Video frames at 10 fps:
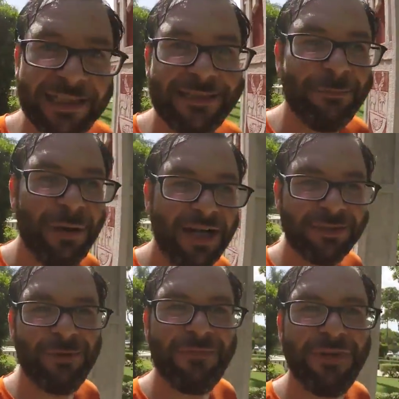it's
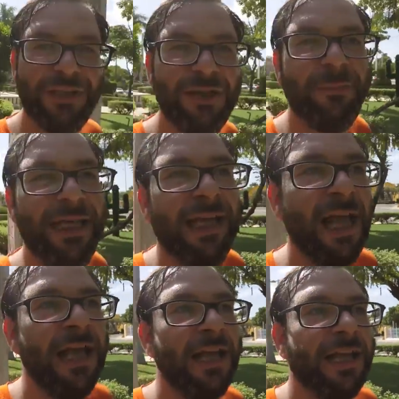impossible for you to be,
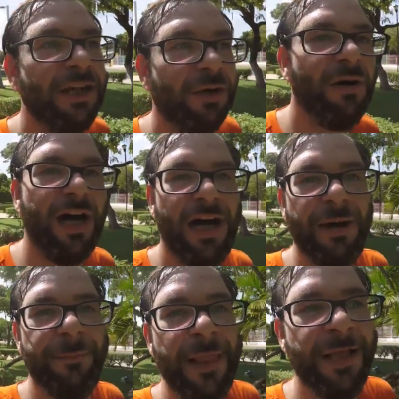you know,
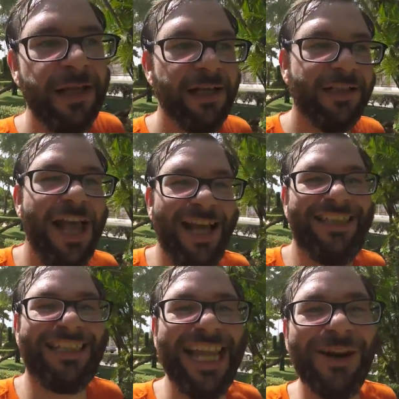
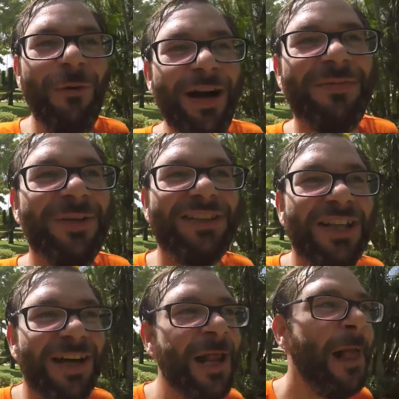staying away from the
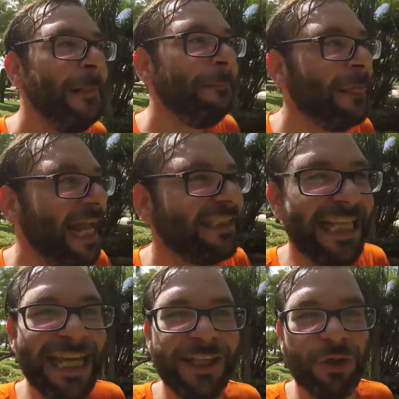sun and
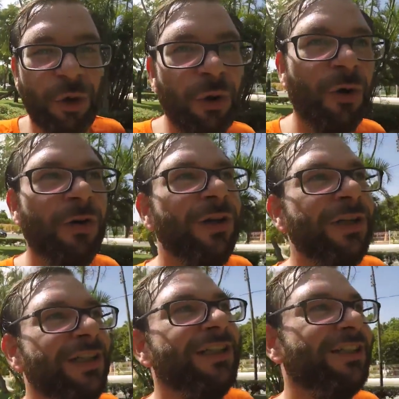staying cool.
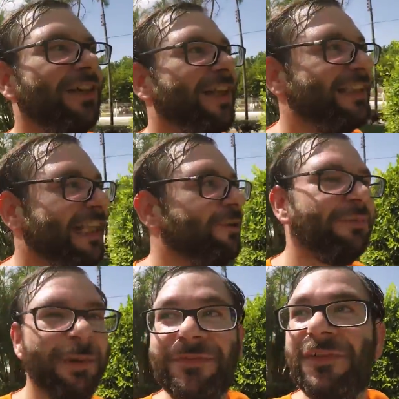So I thought that was
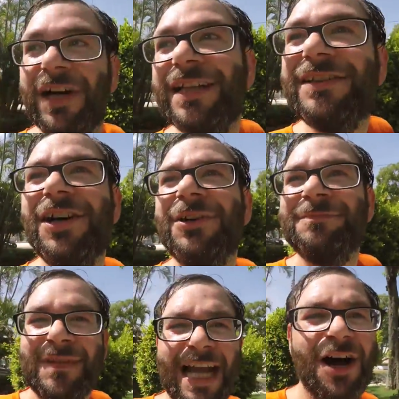pretty funny. So
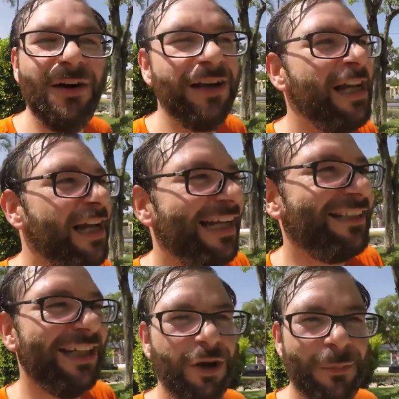I know
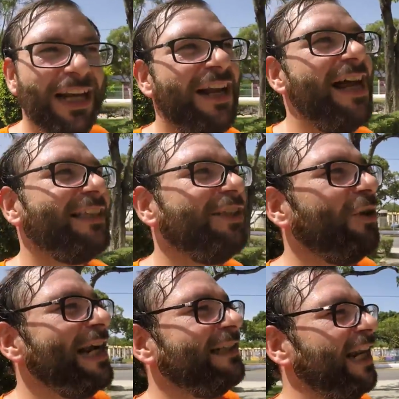it's a little bit lost in
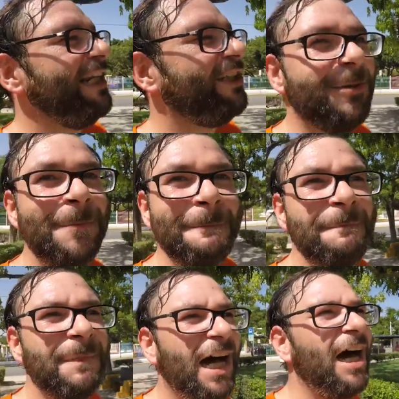translation,
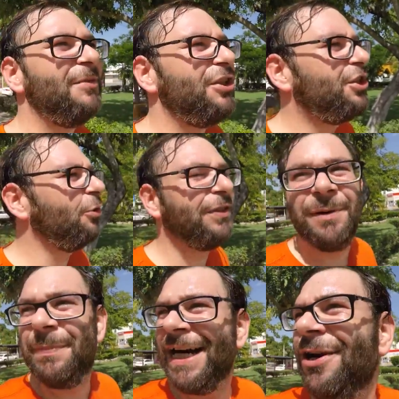the joke there.
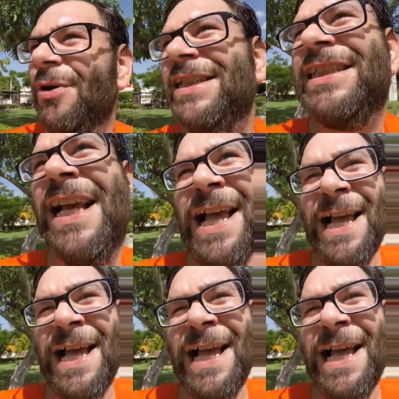But anyways,